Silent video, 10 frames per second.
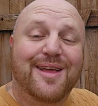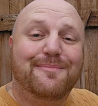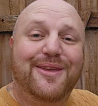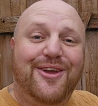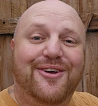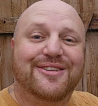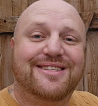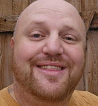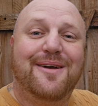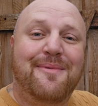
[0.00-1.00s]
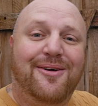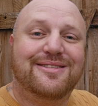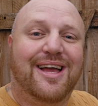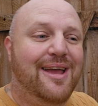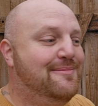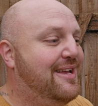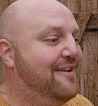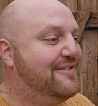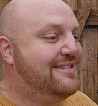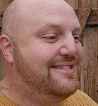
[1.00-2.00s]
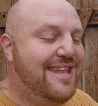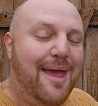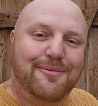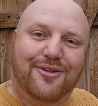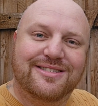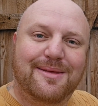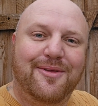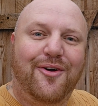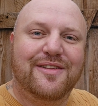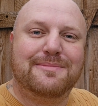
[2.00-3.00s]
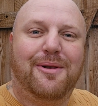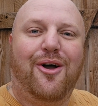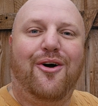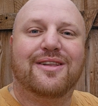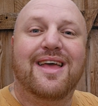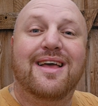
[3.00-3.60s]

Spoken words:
because the amount of times I've stepped on something on this plot,